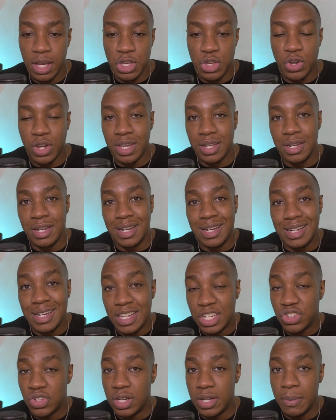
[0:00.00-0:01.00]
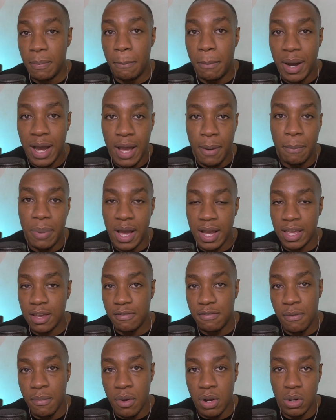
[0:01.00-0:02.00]
you can literally buy a
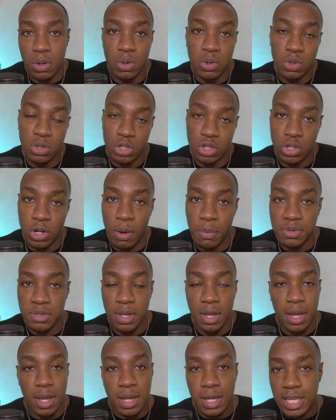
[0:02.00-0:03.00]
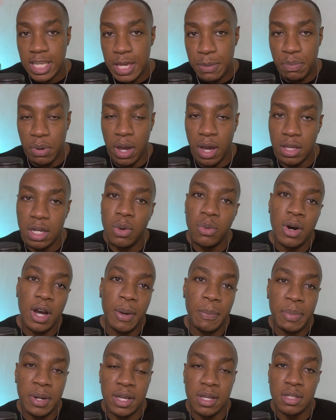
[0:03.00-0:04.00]
packet from your local shops, keep it at your
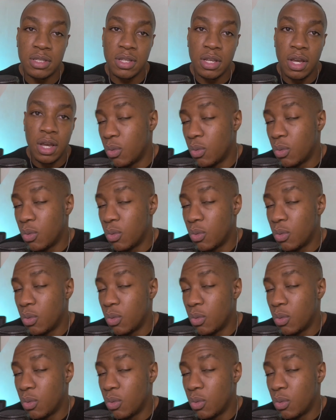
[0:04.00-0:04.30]
workplace.